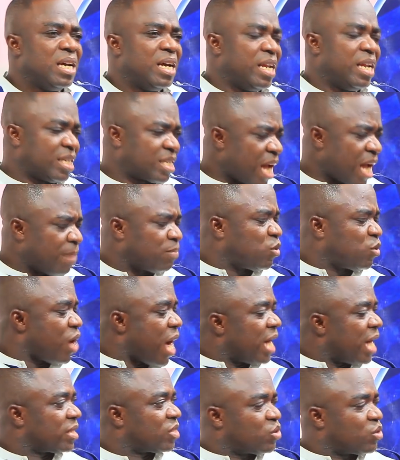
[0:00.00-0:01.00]
It is up to
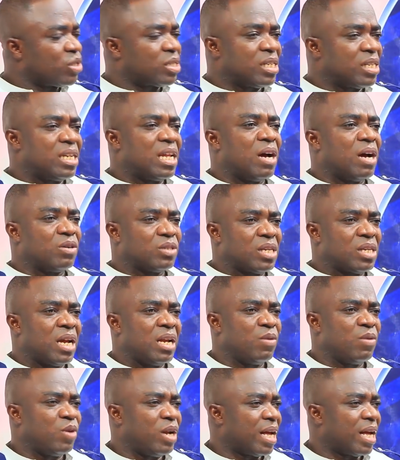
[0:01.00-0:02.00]
us to sit down,
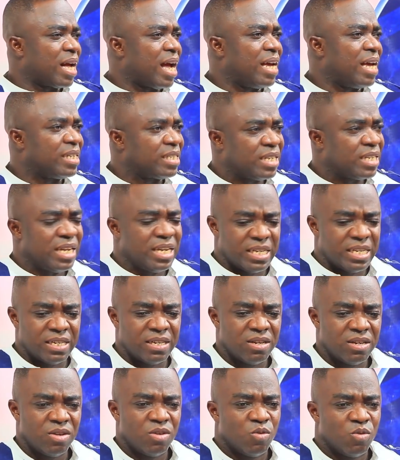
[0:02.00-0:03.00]
Charlie, what a guy is
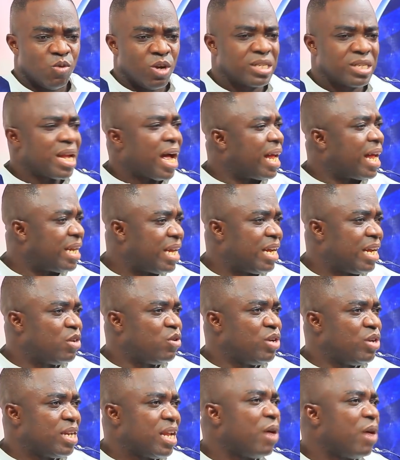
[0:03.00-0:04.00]
saying. What are they
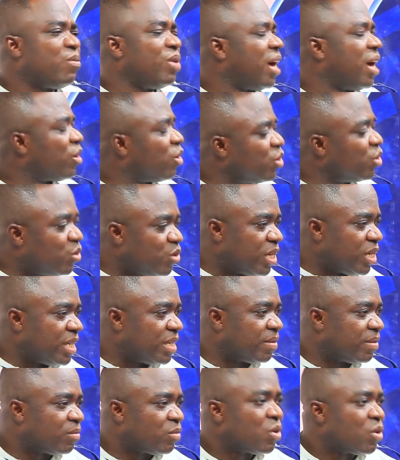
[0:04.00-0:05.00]
doing that we are not
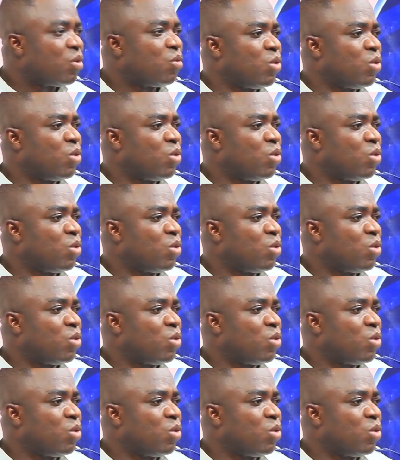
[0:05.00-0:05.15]
doing?